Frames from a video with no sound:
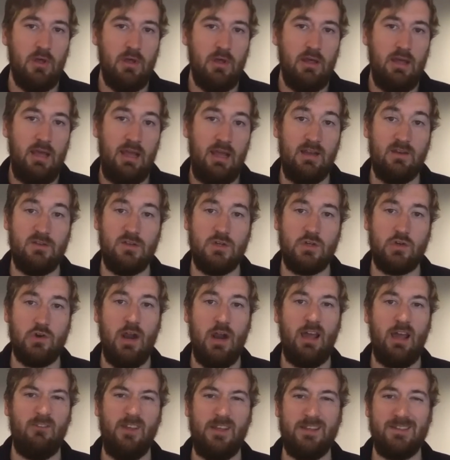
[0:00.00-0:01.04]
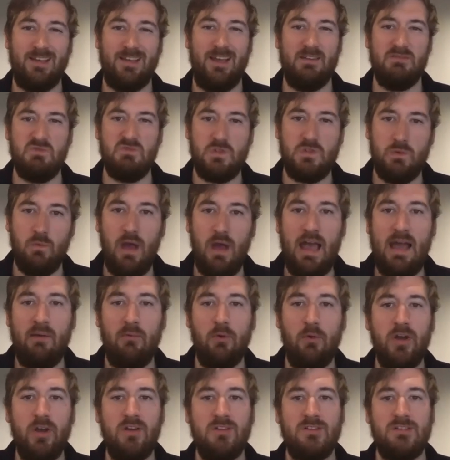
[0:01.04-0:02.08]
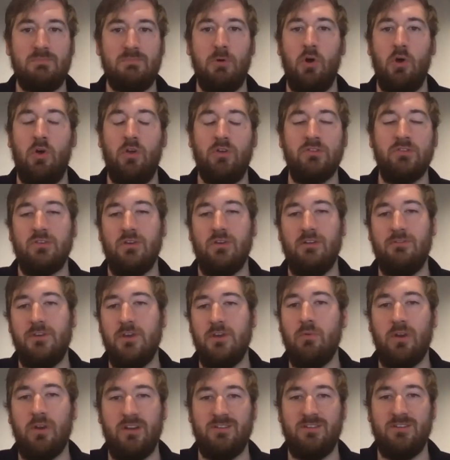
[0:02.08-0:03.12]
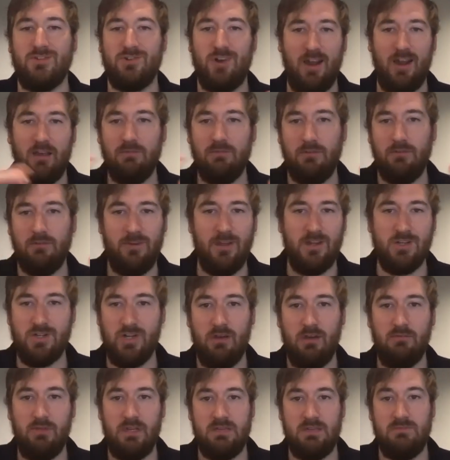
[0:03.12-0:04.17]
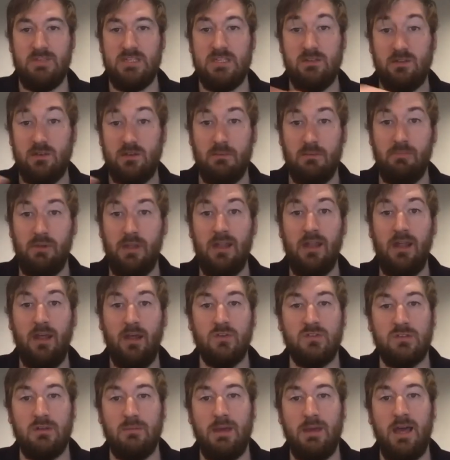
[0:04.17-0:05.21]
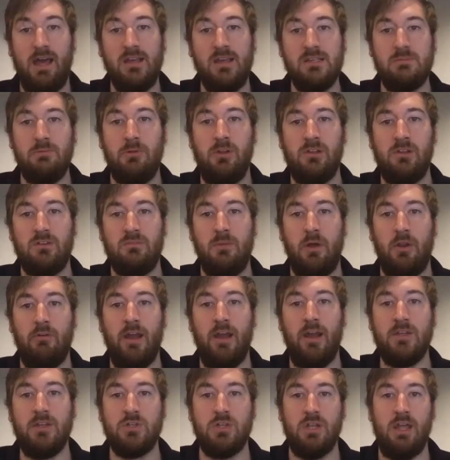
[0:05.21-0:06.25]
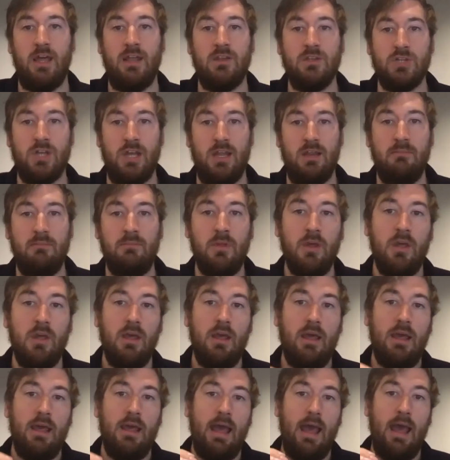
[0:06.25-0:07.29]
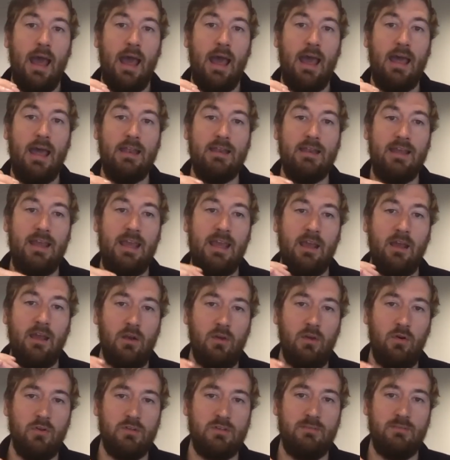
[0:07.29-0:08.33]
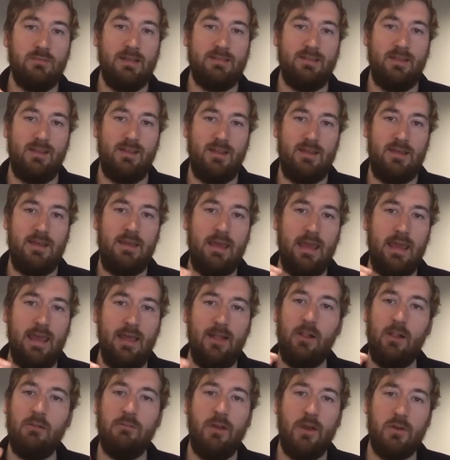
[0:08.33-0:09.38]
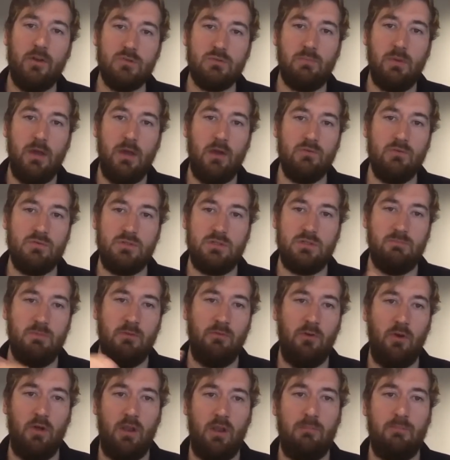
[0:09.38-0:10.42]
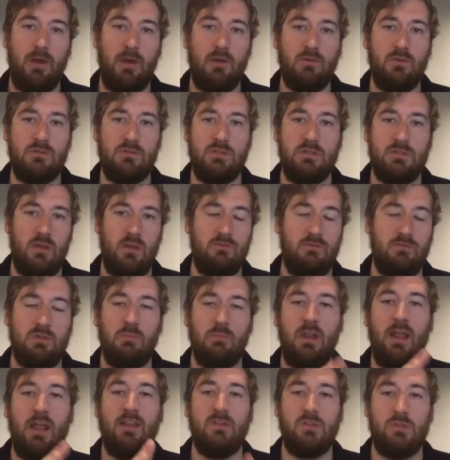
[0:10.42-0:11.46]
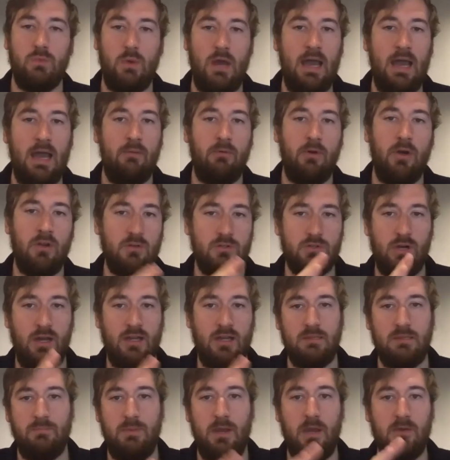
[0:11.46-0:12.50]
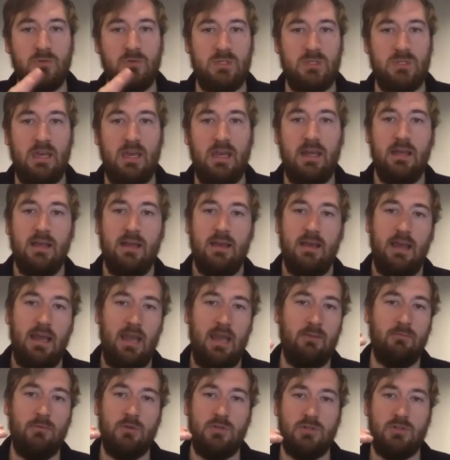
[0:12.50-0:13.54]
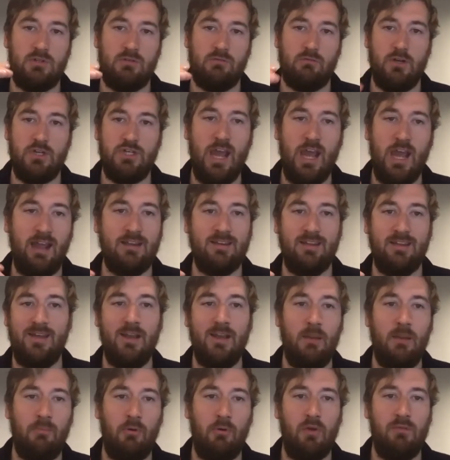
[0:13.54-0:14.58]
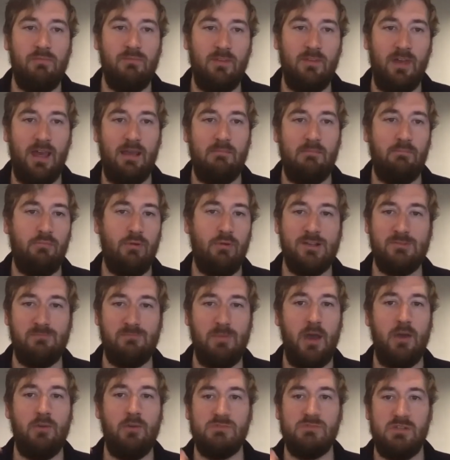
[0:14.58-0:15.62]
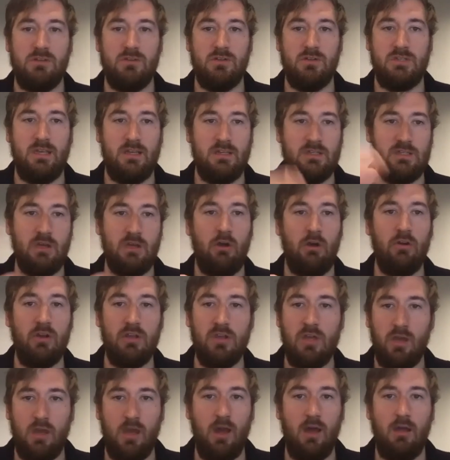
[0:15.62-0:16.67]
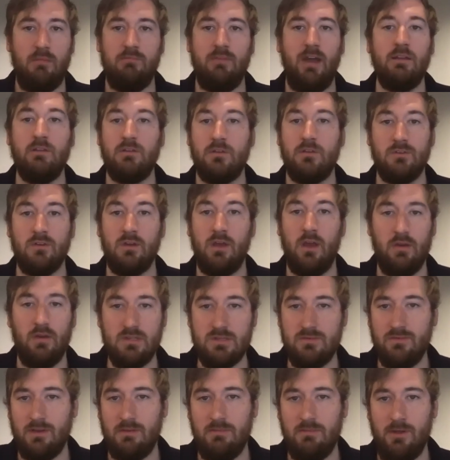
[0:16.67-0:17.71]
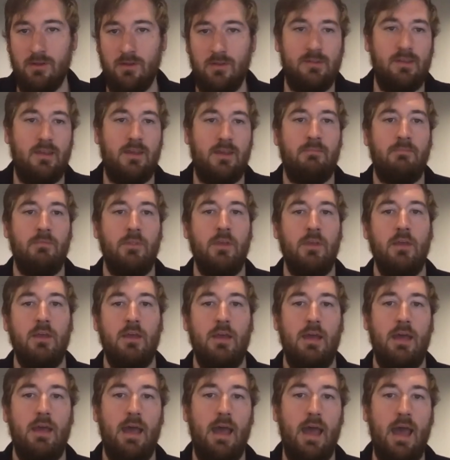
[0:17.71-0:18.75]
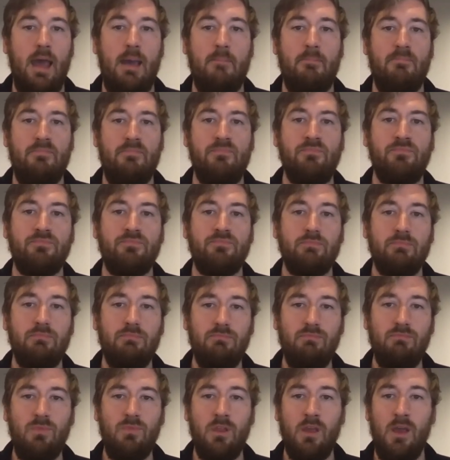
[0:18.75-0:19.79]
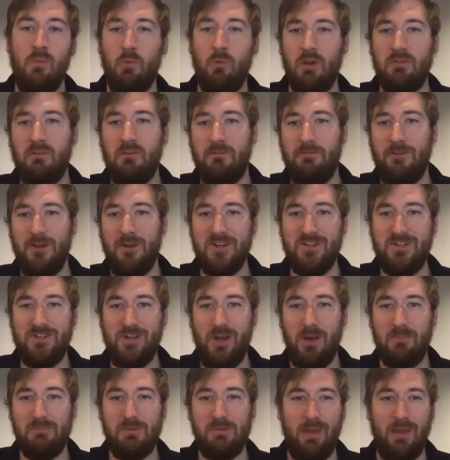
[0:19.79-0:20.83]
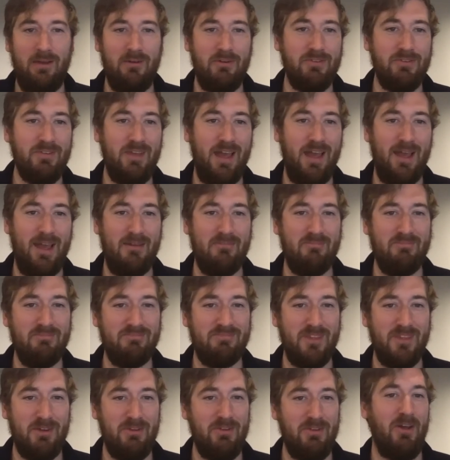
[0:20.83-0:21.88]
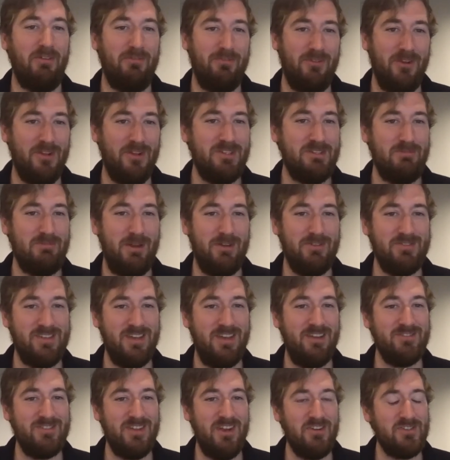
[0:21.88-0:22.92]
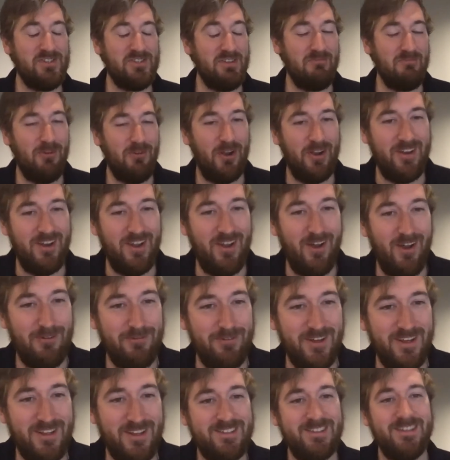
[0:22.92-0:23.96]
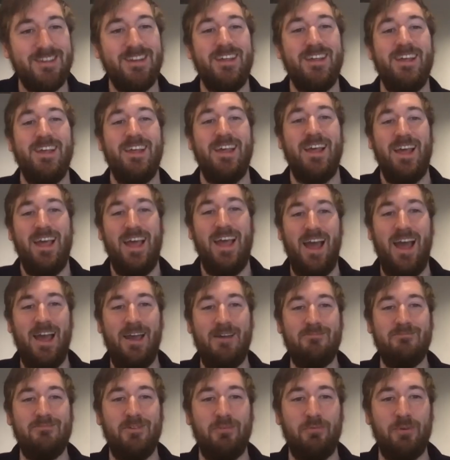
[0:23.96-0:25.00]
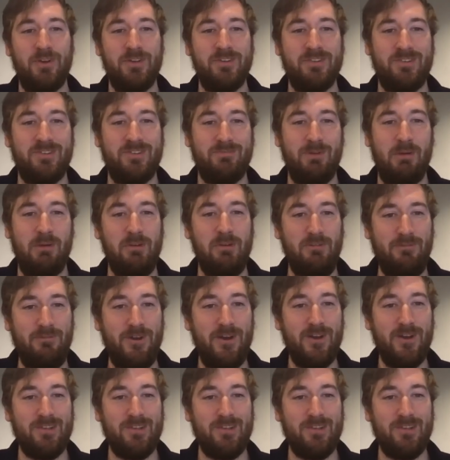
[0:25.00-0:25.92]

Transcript: it to track things like swear words, but also if you wanted to track other things, you know, this is completely customizable, this moderation engine, and it can automatically kill those posts before they're posted. So if someone had a swear word and tried to post it, it would just reject it at the point they press post and just say, sorry, you can't, that doesn't go into the community. And one of the funnest jobs about, not the funnest, but it was an interesting one in the office, was when we first